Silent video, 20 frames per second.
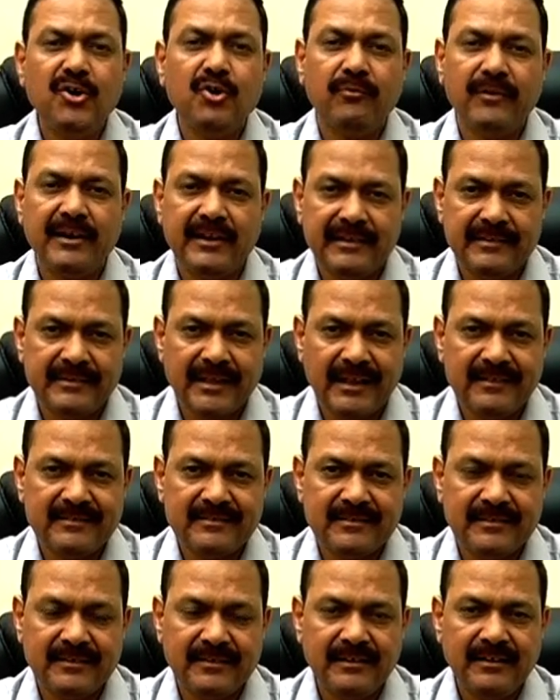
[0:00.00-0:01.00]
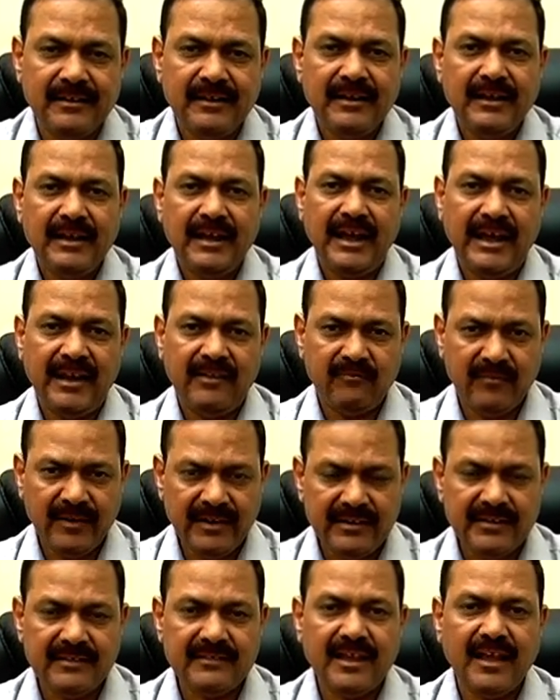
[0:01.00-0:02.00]
over disaster, and
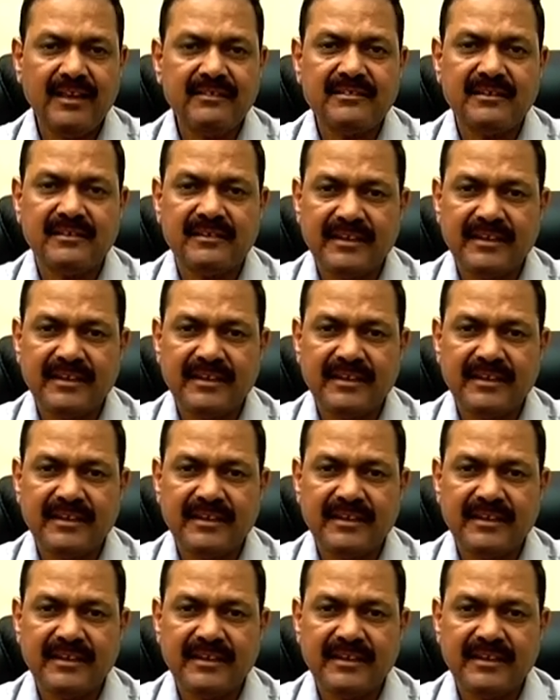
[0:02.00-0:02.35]
when disaster